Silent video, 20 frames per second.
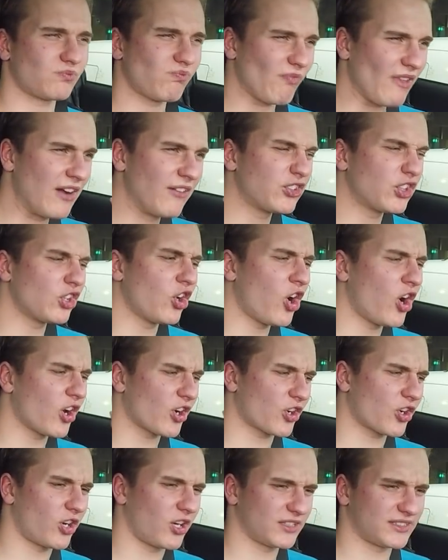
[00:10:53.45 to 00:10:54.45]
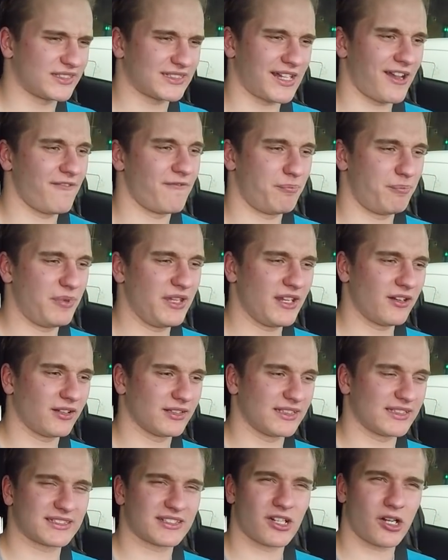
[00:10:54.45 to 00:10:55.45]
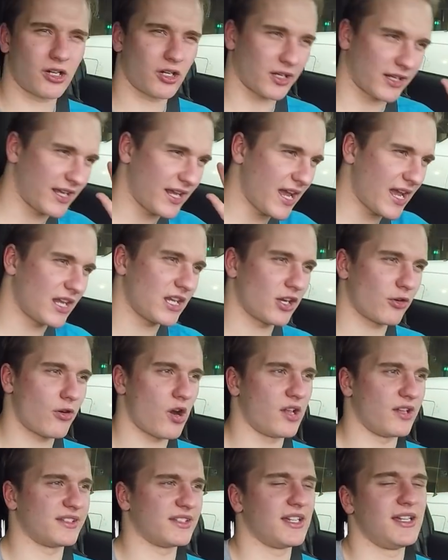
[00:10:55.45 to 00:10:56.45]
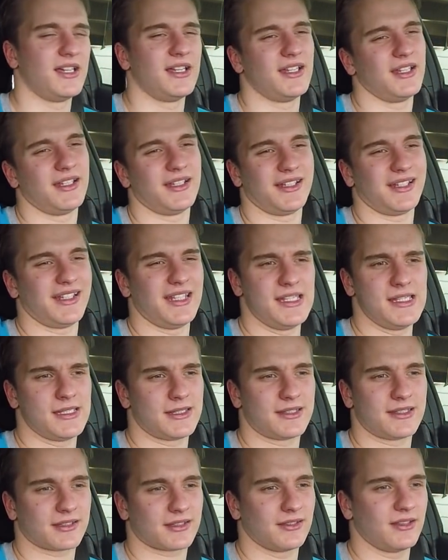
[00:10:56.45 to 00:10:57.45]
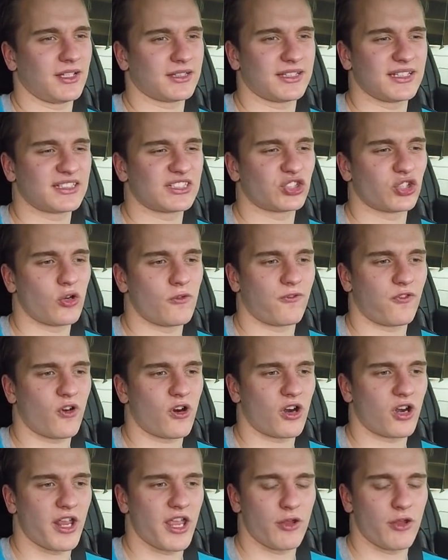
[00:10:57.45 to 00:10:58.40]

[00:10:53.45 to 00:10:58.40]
I've done autocrosses. I've beat on this car, canyon runs, and nothing so far.